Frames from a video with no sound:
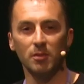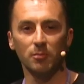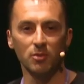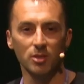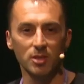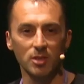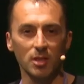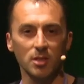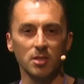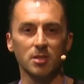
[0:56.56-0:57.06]
some
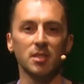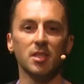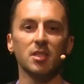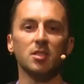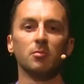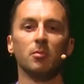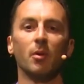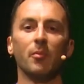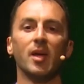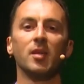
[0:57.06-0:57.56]

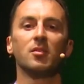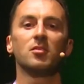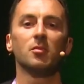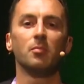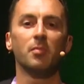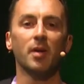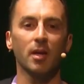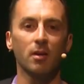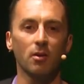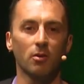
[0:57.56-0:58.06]
resuscitation
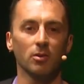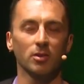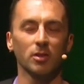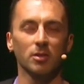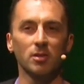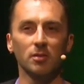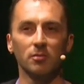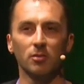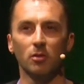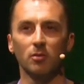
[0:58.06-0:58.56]
momentum by
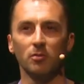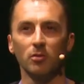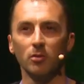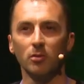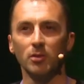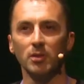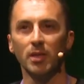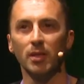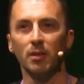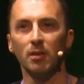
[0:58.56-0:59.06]
cognitive
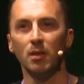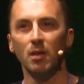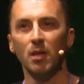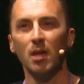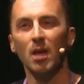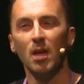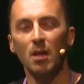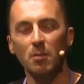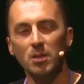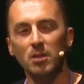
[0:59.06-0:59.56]
offloading.
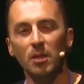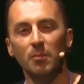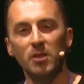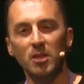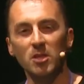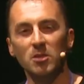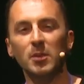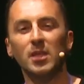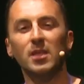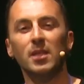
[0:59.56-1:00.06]
But
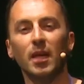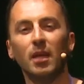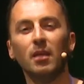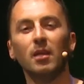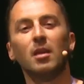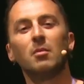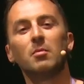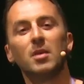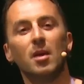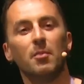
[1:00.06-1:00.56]
something's been
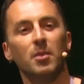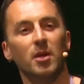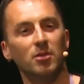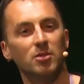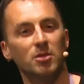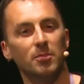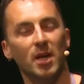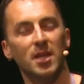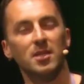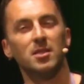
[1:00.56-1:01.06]
niggling me about
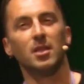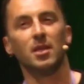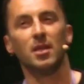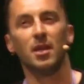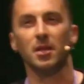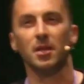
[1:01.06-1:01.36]
traumatic